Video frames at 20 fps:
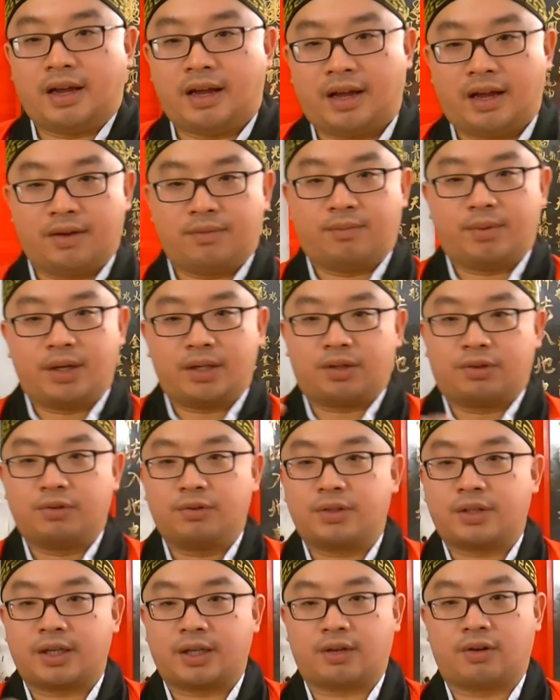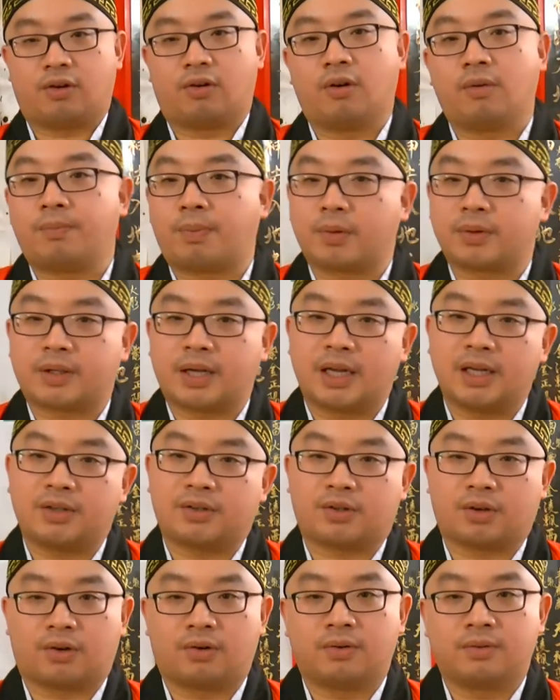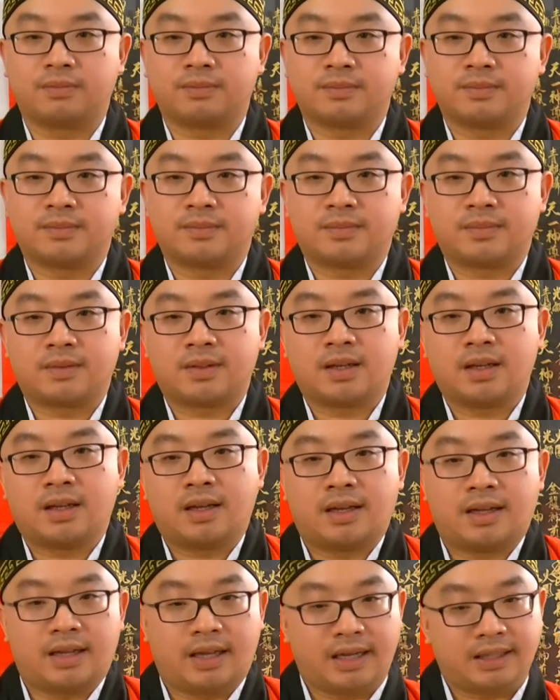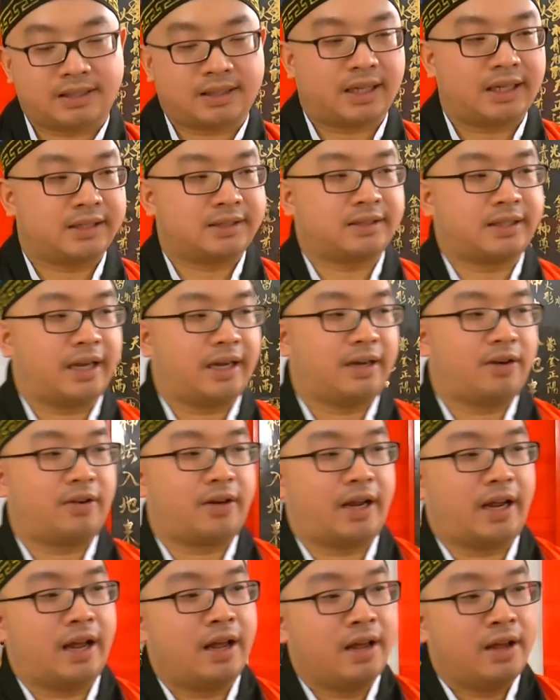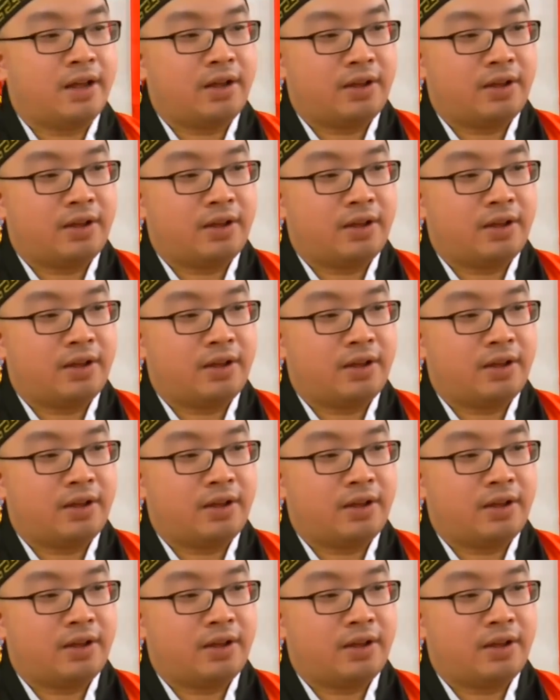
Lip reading: and reducing your own potential. It's like saying, okay,